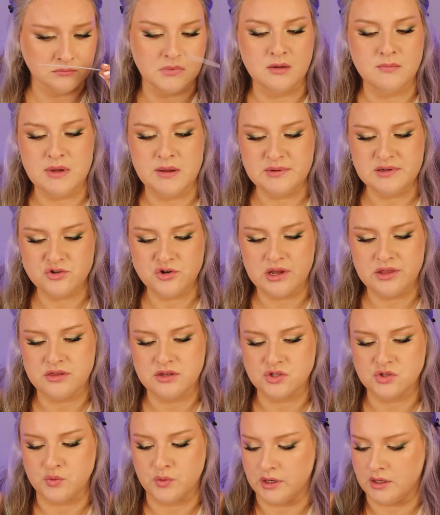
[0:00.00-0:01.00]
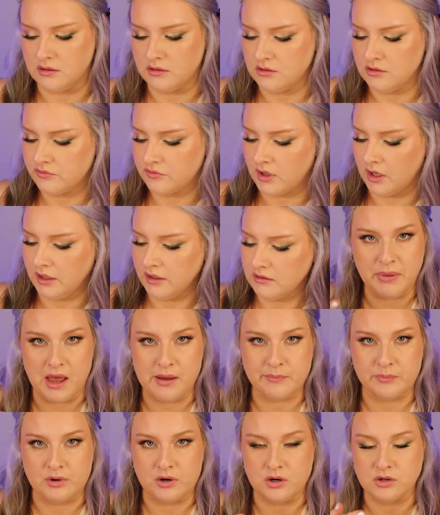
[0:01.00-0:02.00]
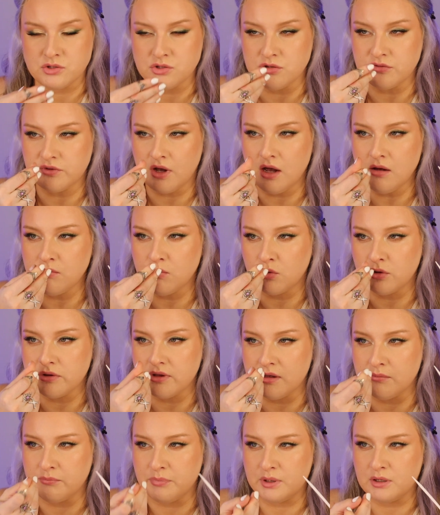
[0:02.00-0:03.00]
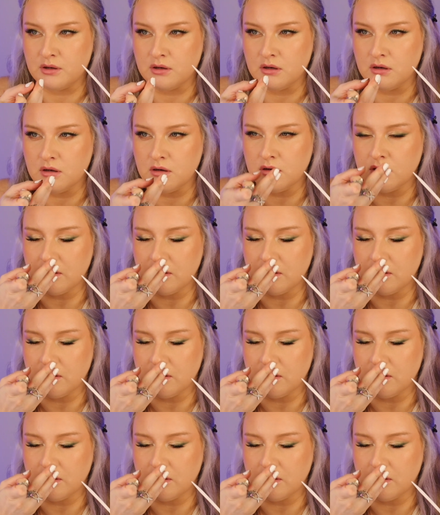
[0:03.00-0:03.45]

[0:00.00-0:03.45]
Then maybe try this one. You've got pepper, so you've got more of that bitter,